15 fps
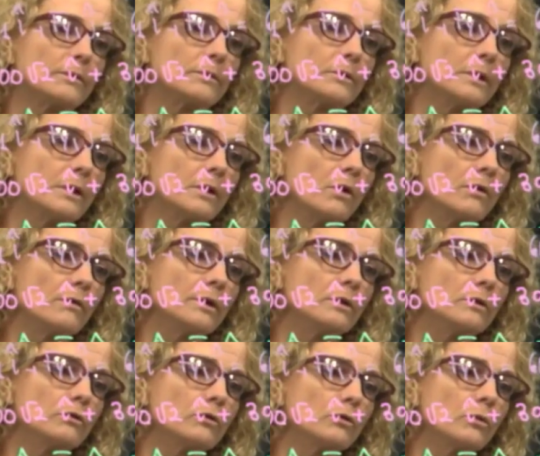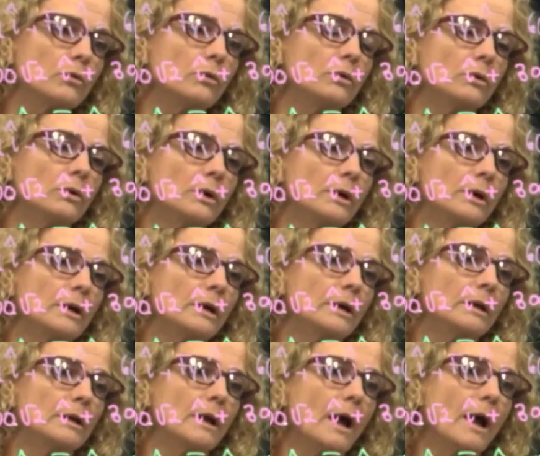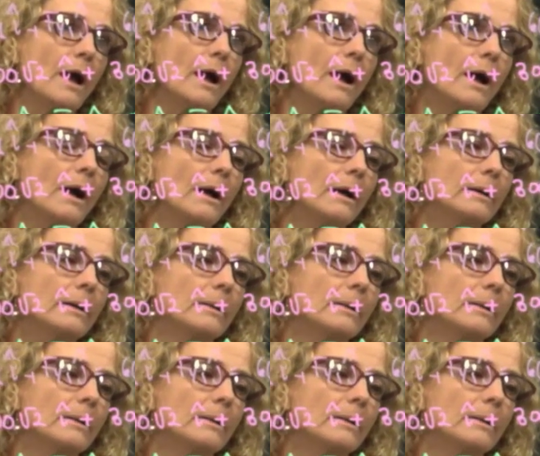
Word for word: 3 over 2 in i